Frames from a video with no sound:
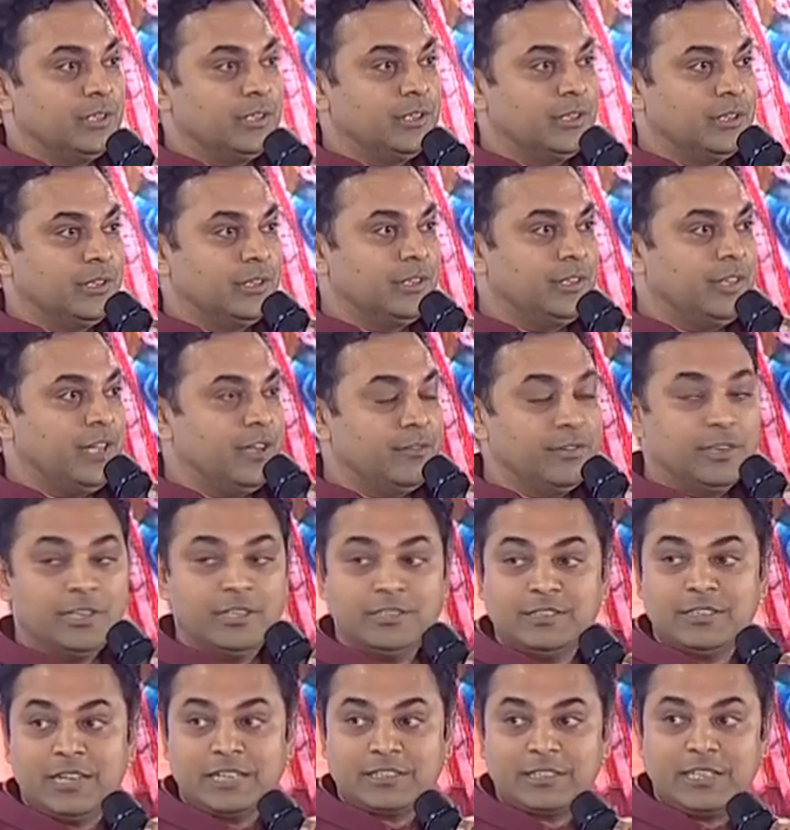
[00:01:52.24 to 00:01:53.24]
the, the
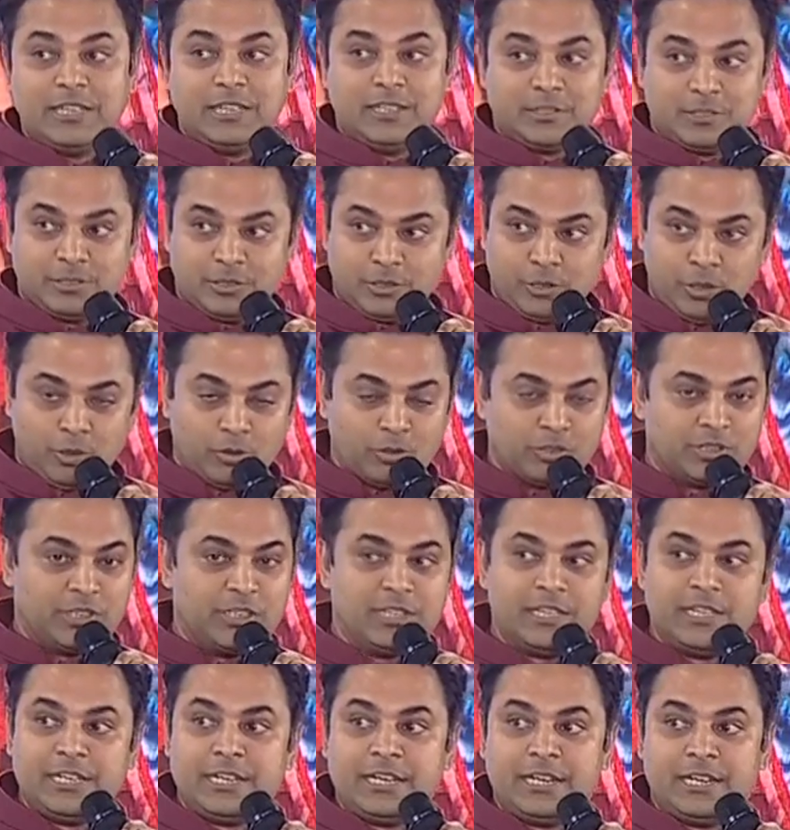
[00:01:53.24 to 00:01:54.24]
evidence actually shows
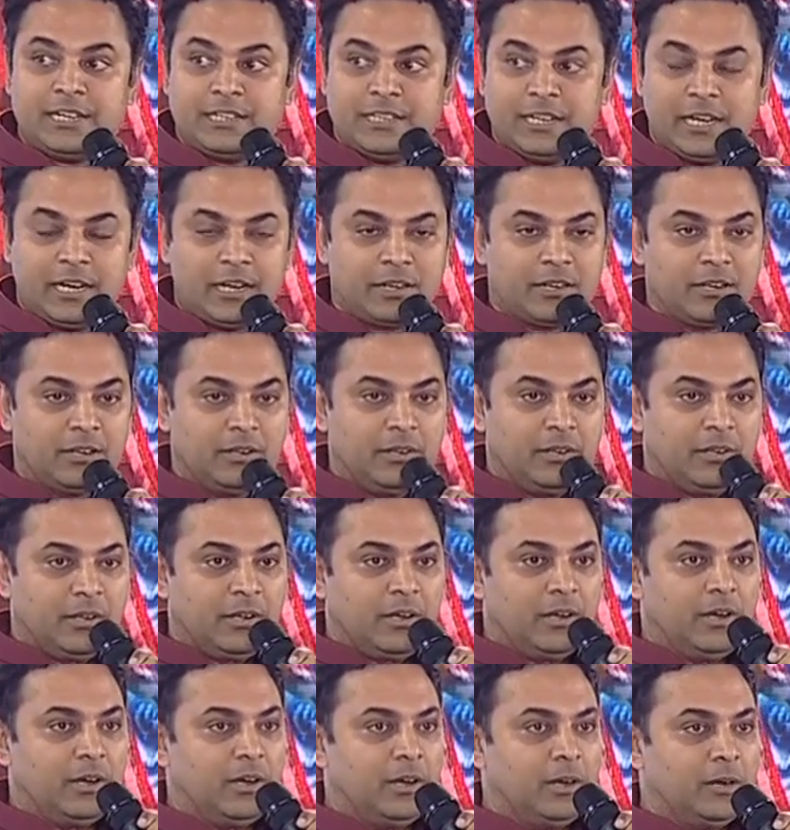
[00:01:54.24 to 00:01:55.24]
indeed that
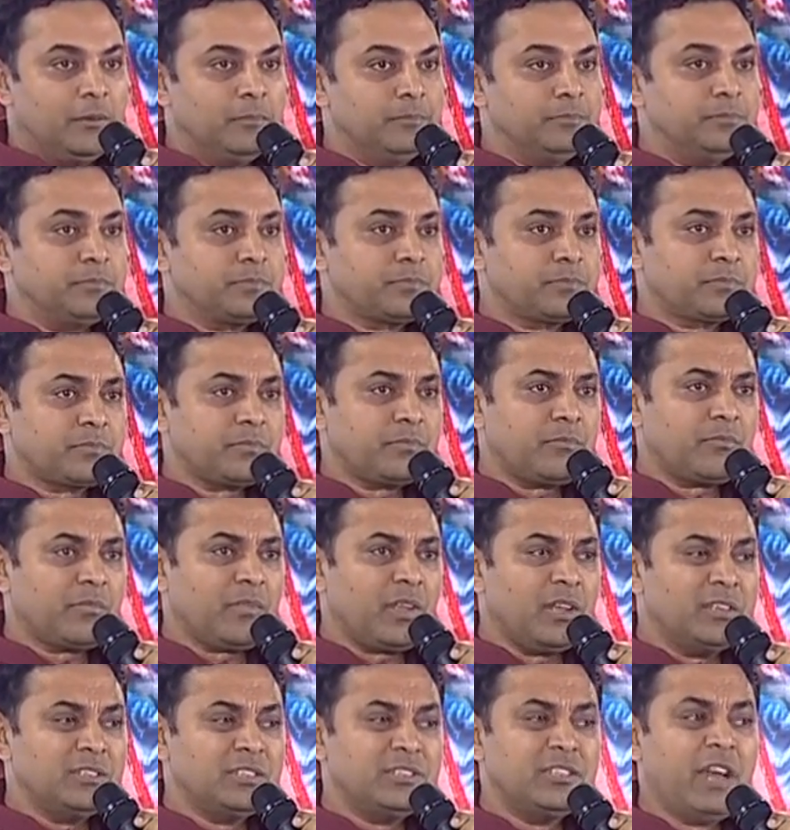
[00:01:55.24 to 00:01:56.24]
um,
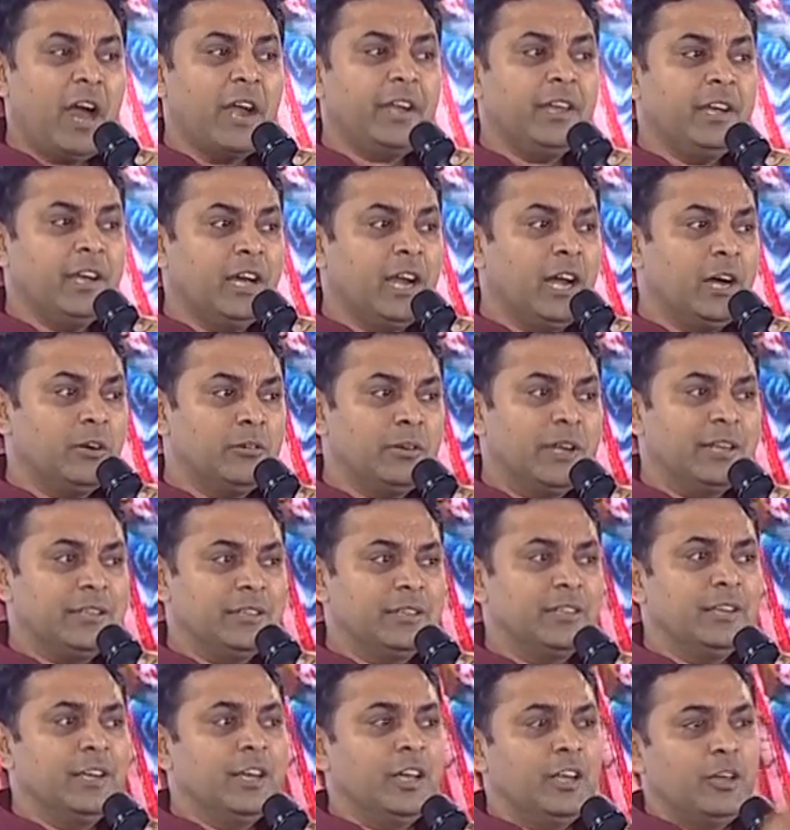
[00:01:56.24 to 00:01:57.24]
starting around and
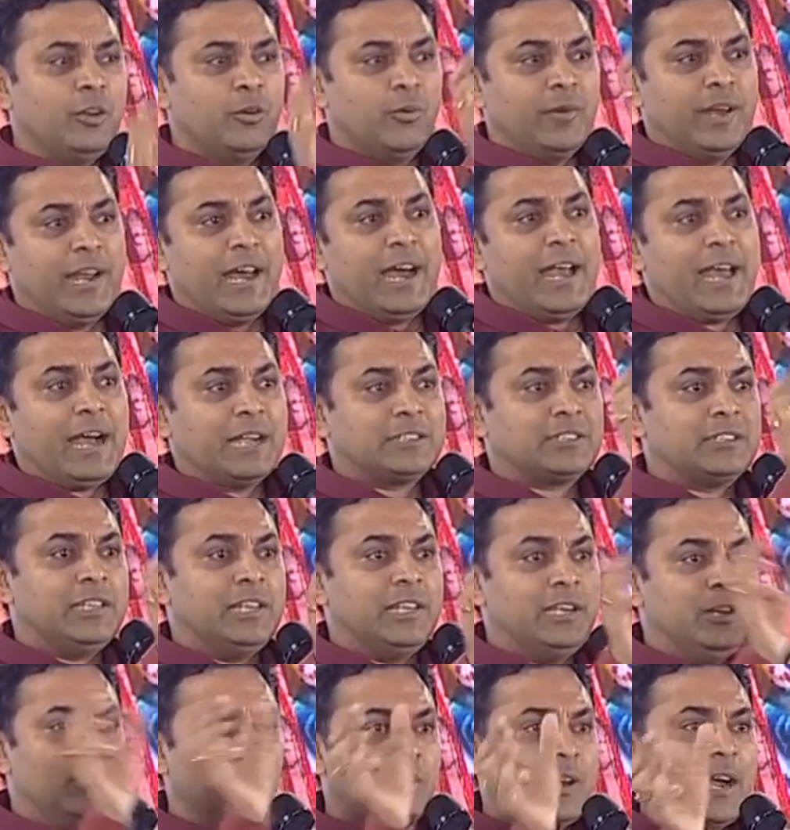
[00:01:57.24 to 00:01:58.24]
you know, when I actually
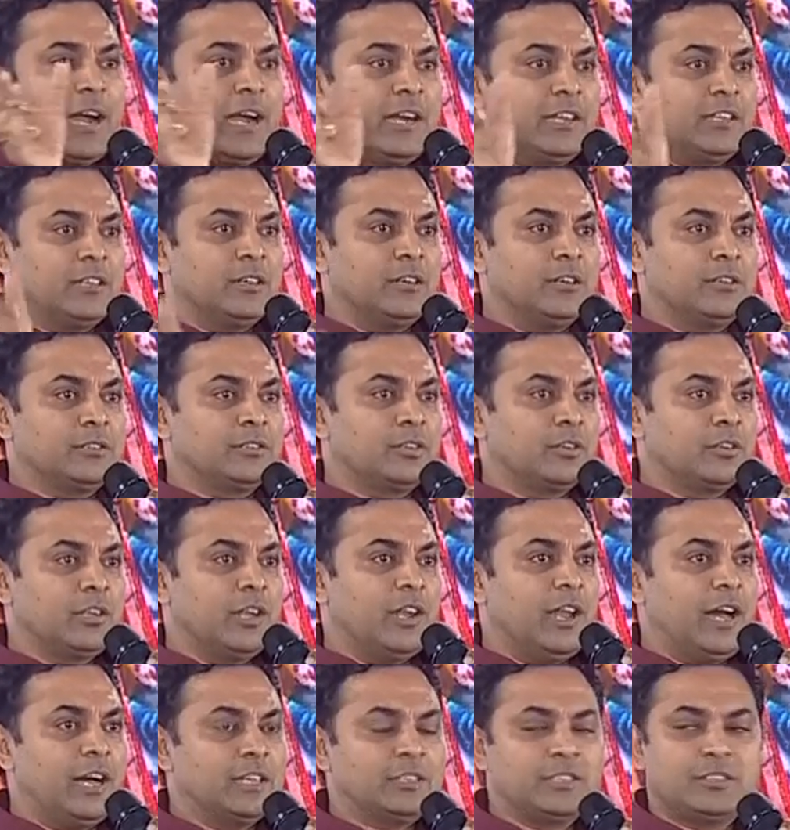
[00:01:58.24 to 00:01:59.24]
look at the sort of the
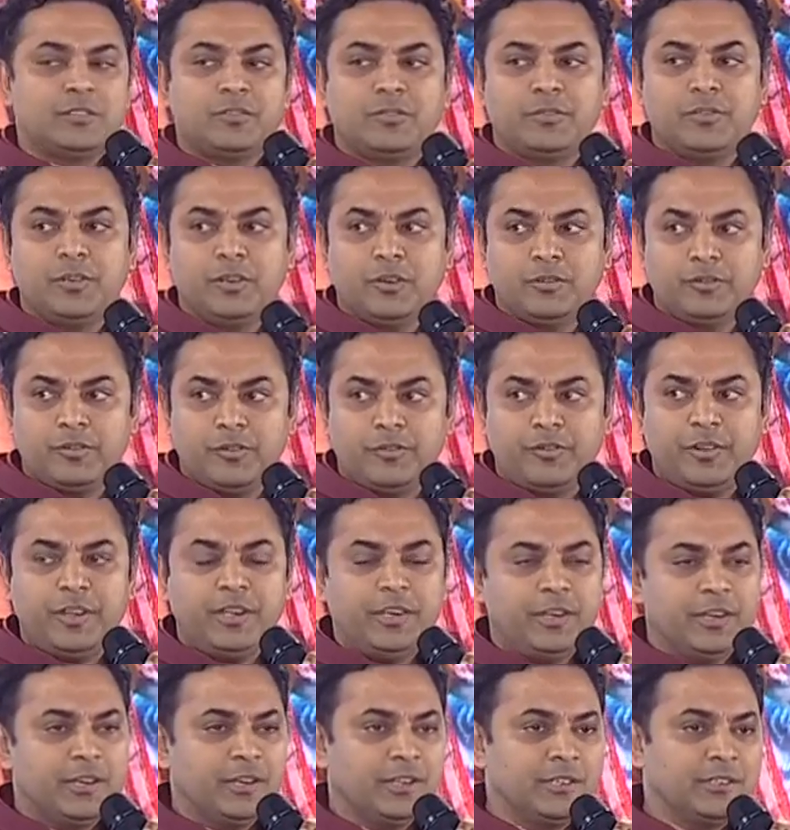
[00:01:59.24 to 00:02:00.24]
last you know, 15
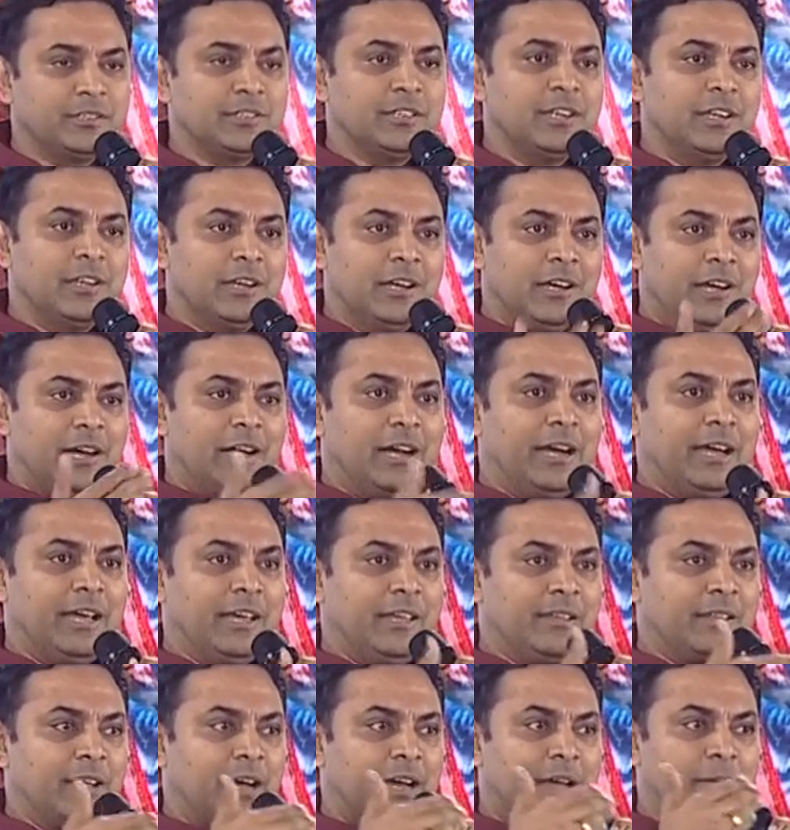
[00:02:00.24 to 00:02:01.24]
years,
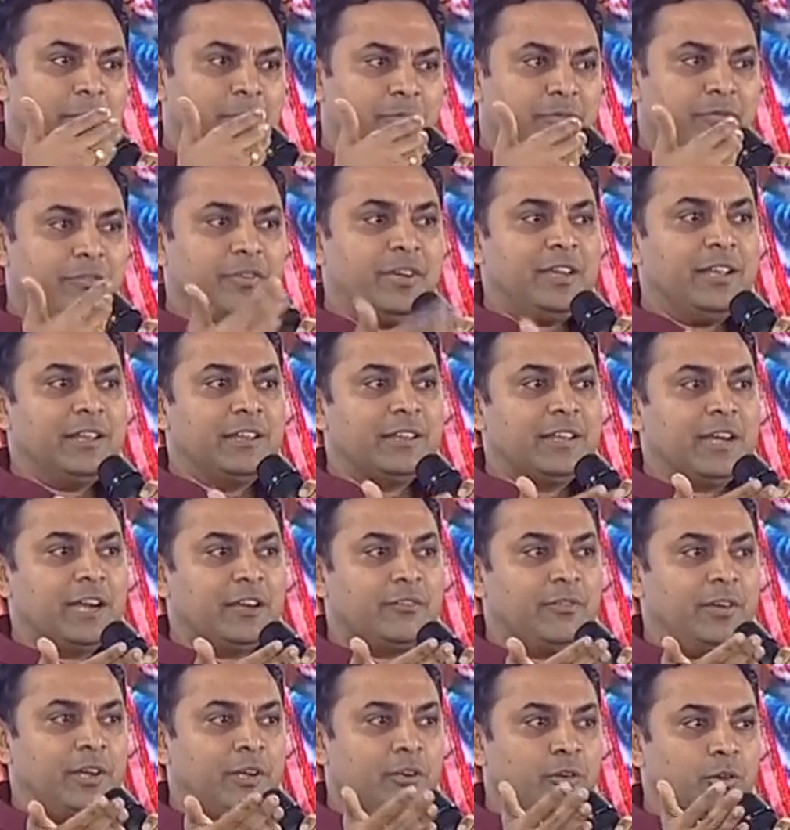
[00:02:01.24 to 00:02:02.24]
I, I feel that
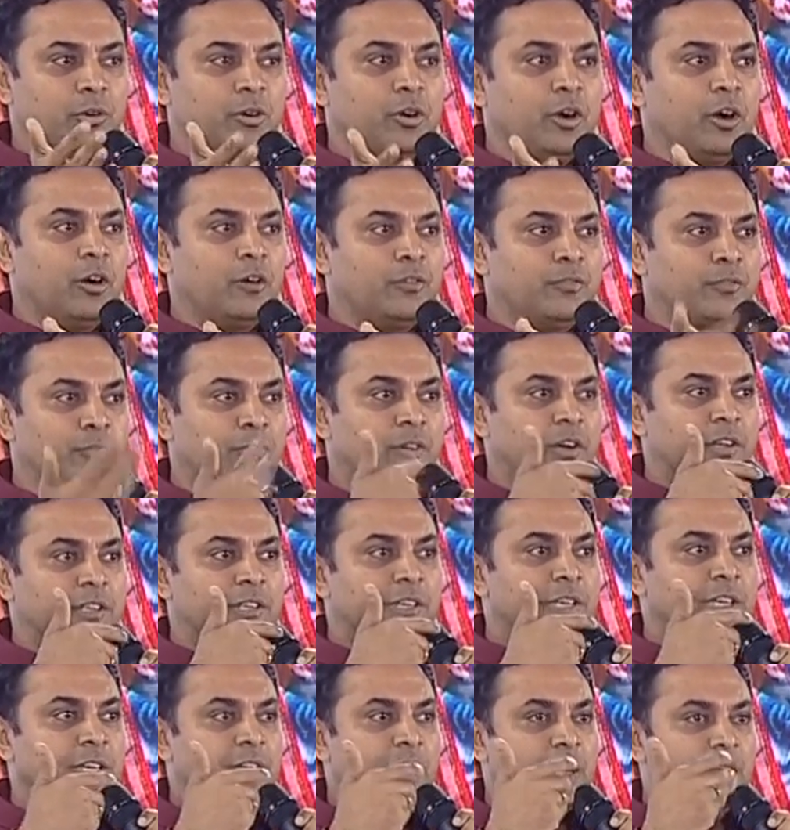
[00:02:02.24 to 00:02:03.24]
we took off
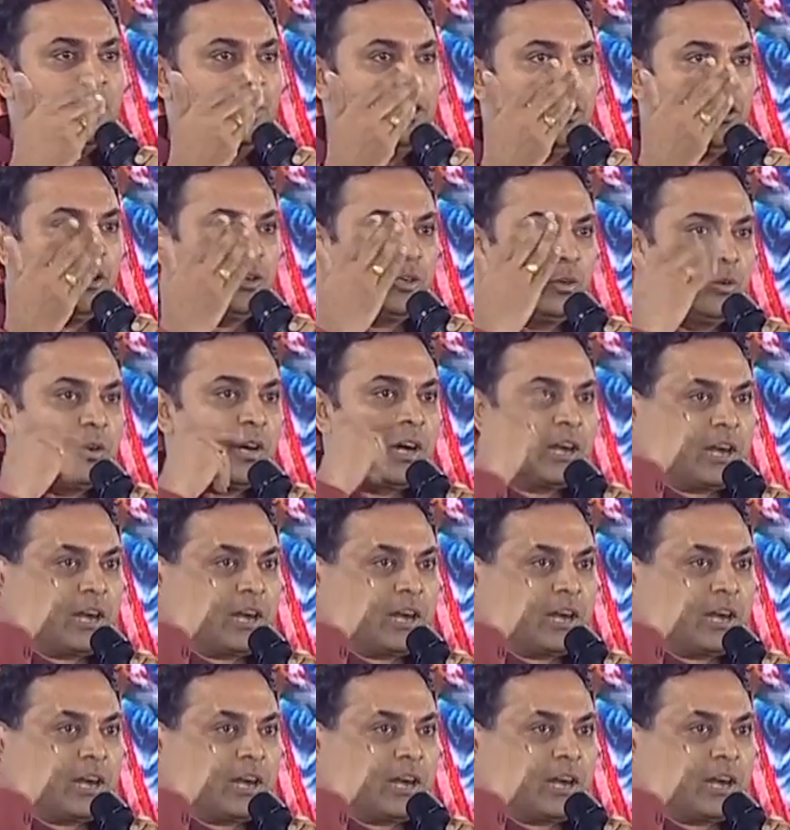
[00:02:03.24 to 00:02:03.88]
the, you know, took our